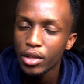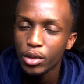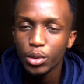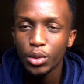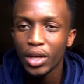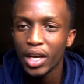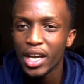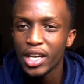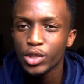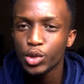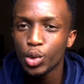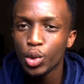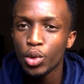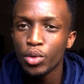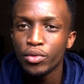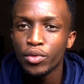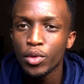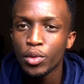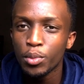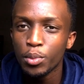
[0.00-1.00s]
you guys go
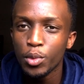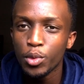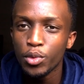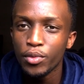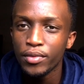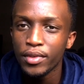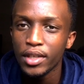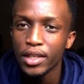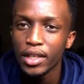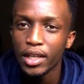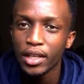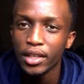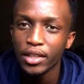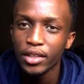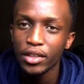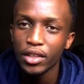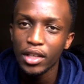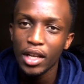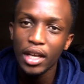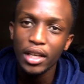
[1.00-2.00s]
for a movie, and
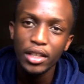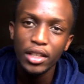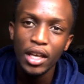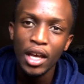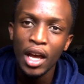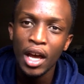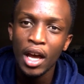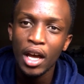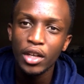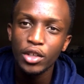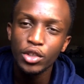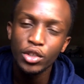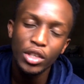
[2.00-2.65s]
then you're like, yeah,